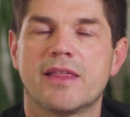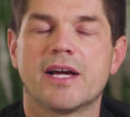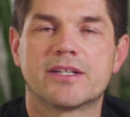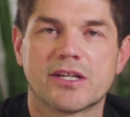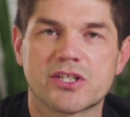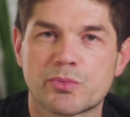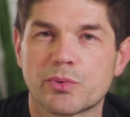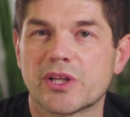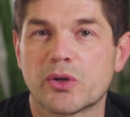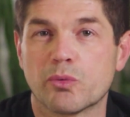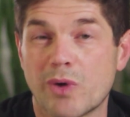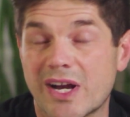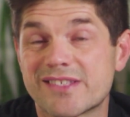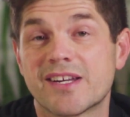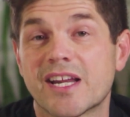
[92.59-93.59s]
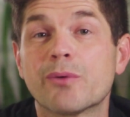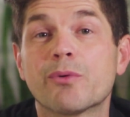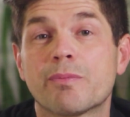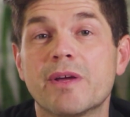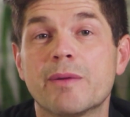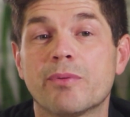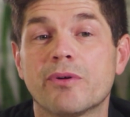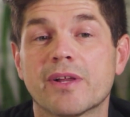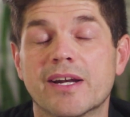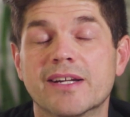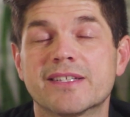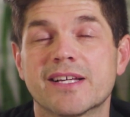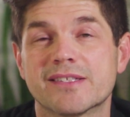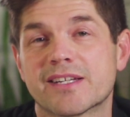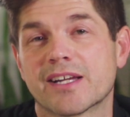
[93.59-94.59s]
that does really resonate with people and it
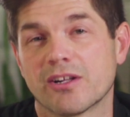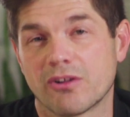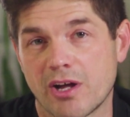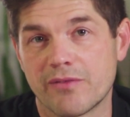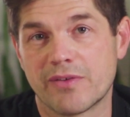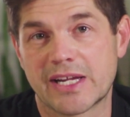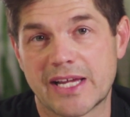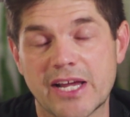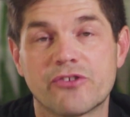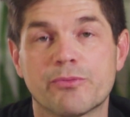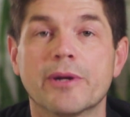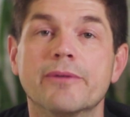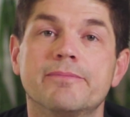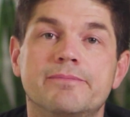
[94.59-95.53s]
tends to get a lot of engagement.